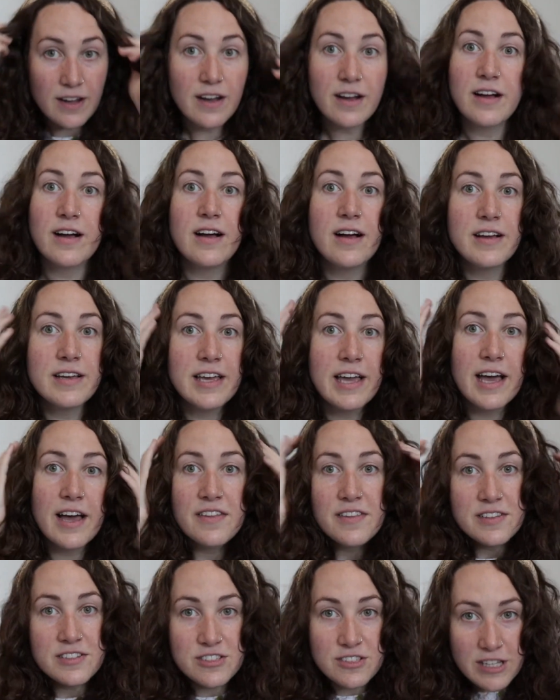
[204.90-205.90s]
Uh, yeah,
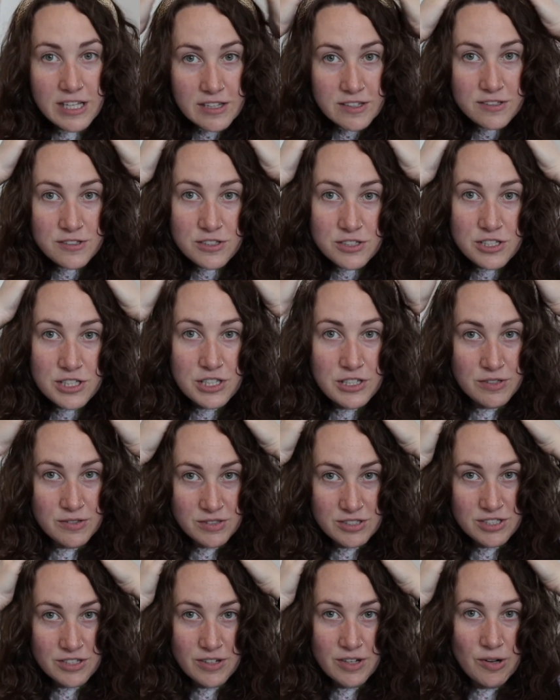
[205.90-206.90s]
so that looks cute.
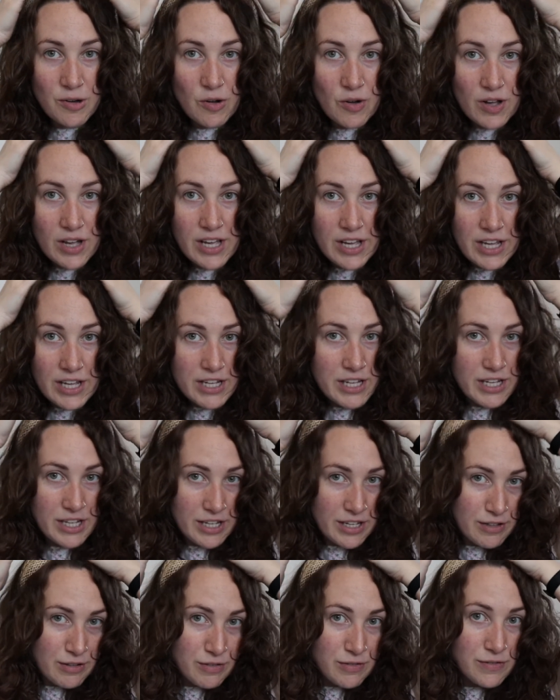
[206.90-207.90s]
So
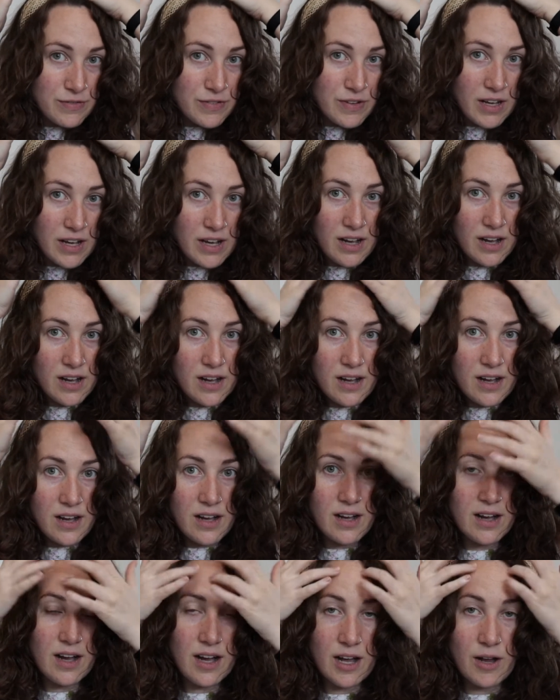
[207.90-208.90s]
if
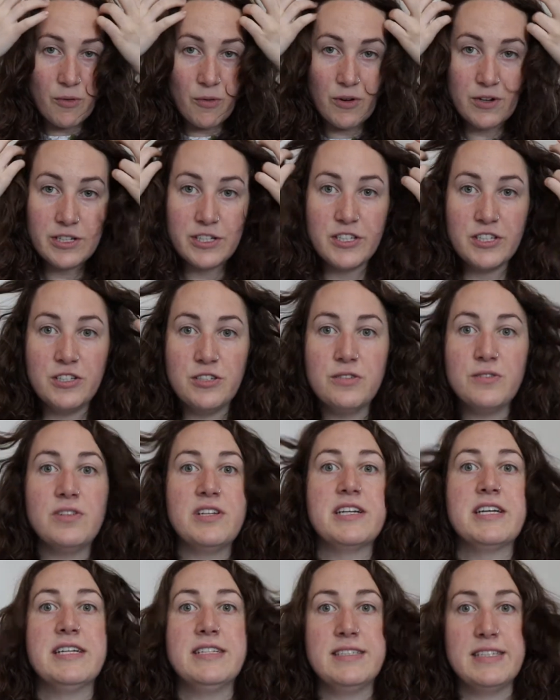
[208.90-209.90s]
I wanted to do
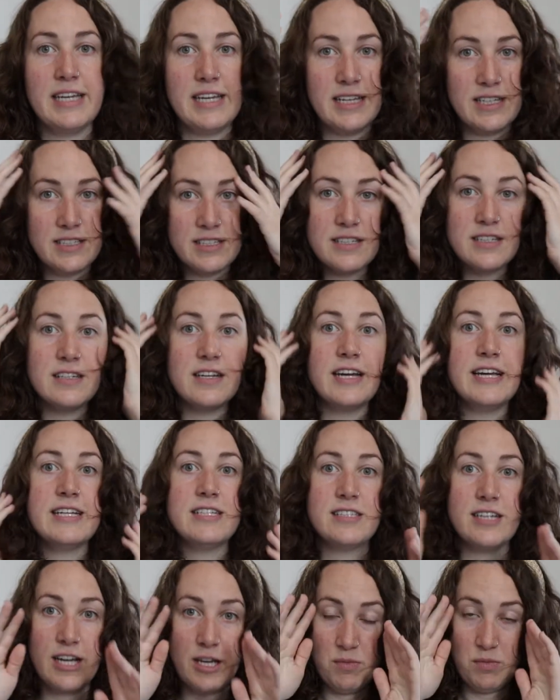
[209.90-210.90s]
like a day to night
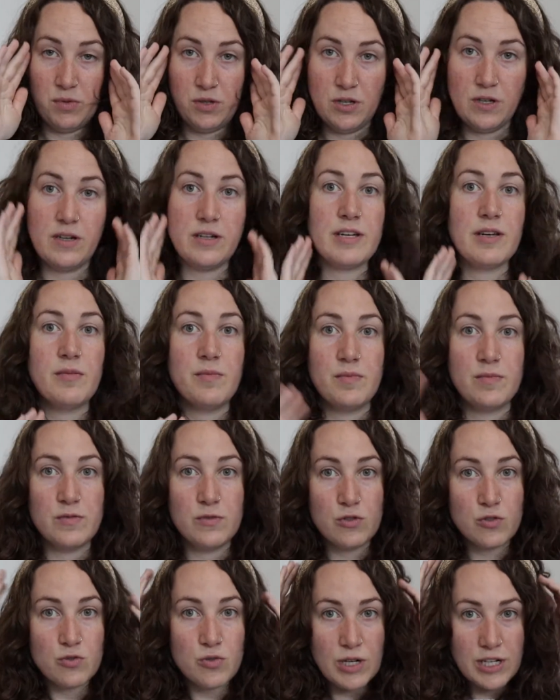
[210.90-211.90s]
type look and
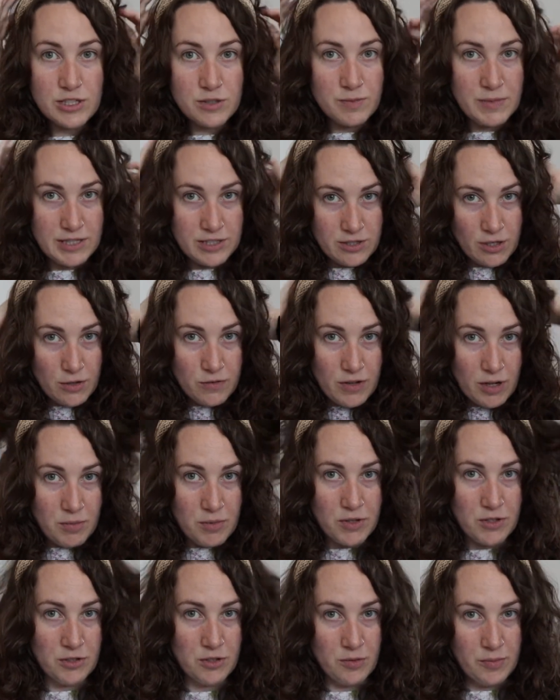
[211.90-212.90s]
dress myself up a
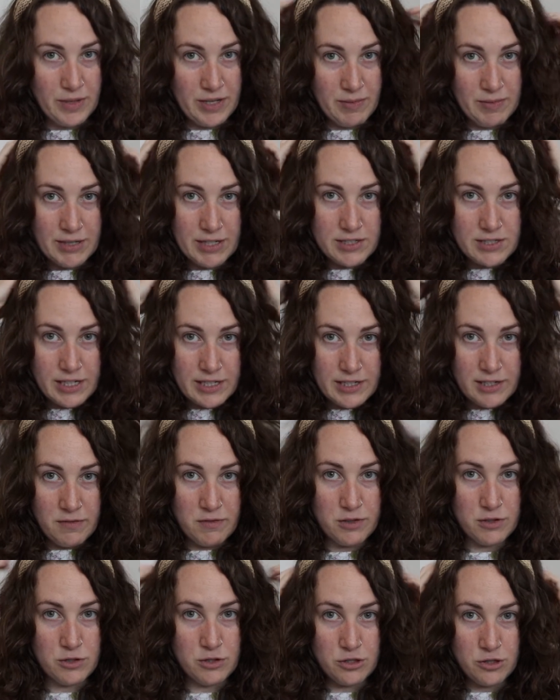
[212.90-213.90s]
little bit, because I
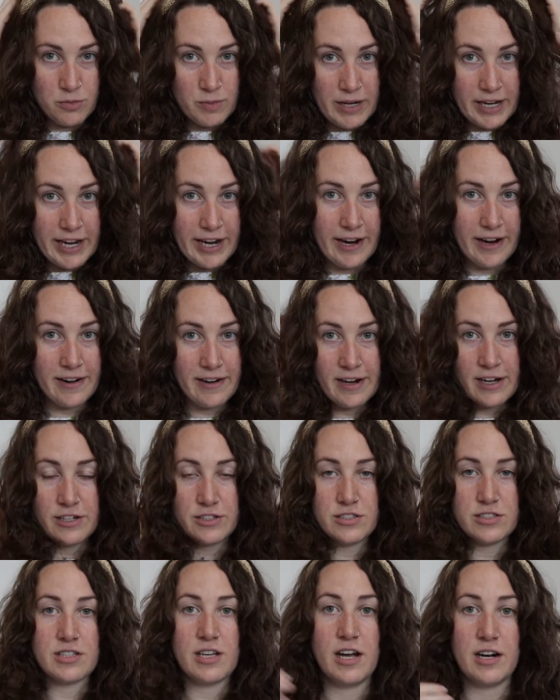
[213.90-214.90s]
never do my hair, I
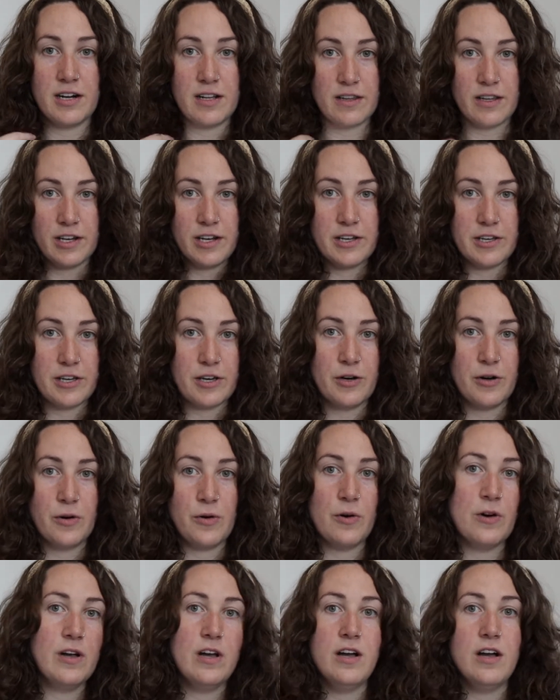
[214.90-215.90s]
just kind of let it
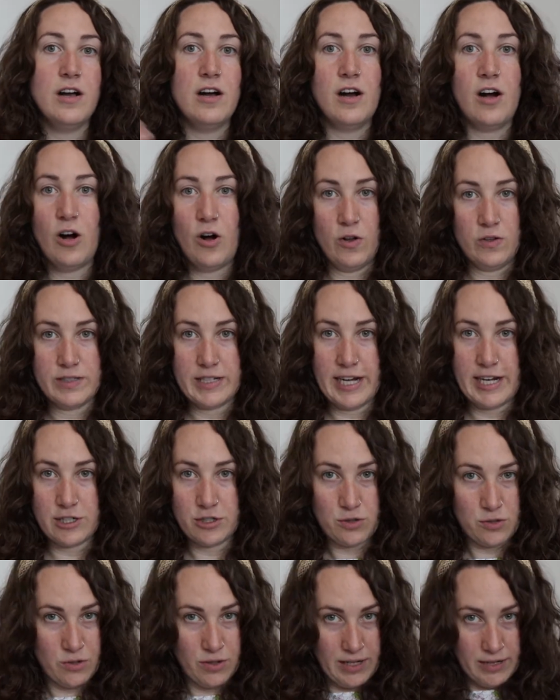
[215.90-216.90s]
go all
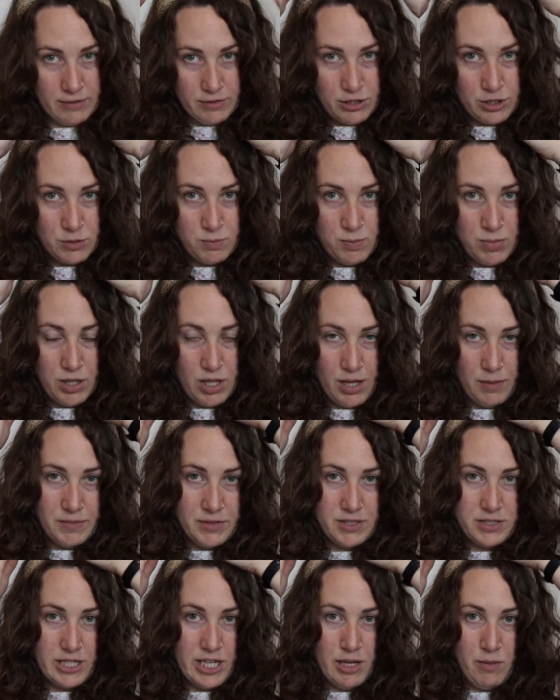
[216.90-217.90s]
natural, I would just plop
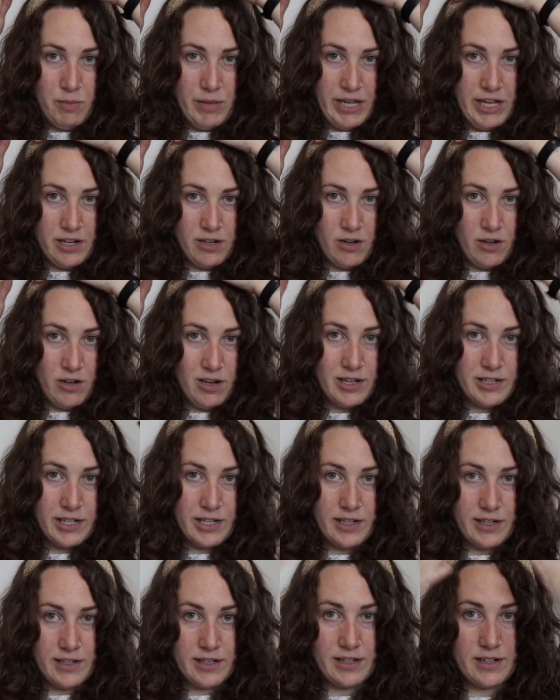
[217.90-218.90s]
this headband on
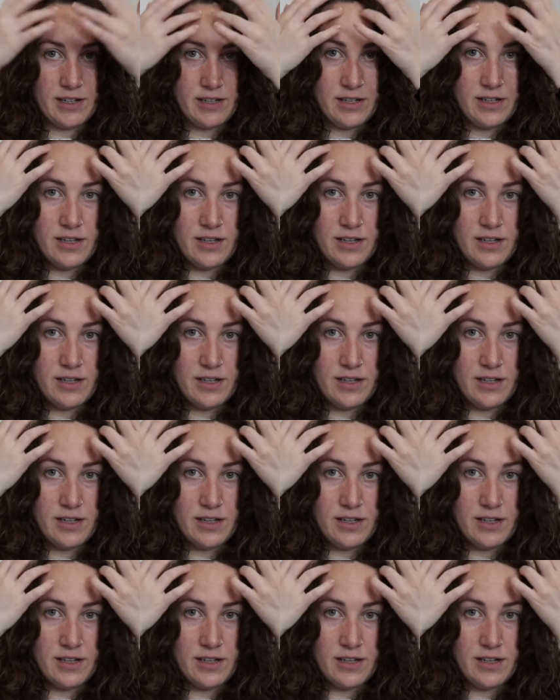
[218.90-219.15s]
and